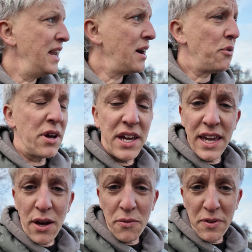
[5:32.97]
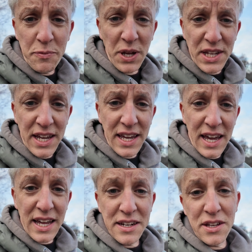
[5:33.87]
now I can get on with my day
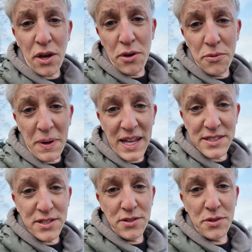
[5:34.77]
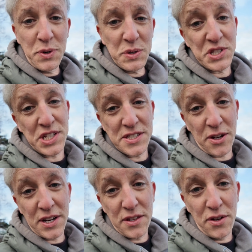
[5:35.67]
and go back to the Wiltshire
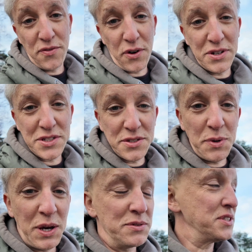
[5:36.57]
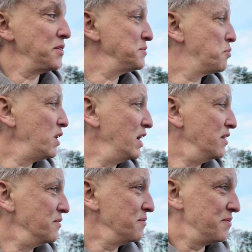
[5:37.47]
side of the New Forest as well. So it's
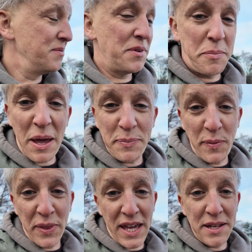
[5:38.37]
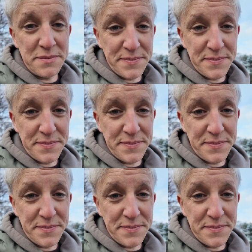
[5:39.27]
brilliant. I'm happy with that.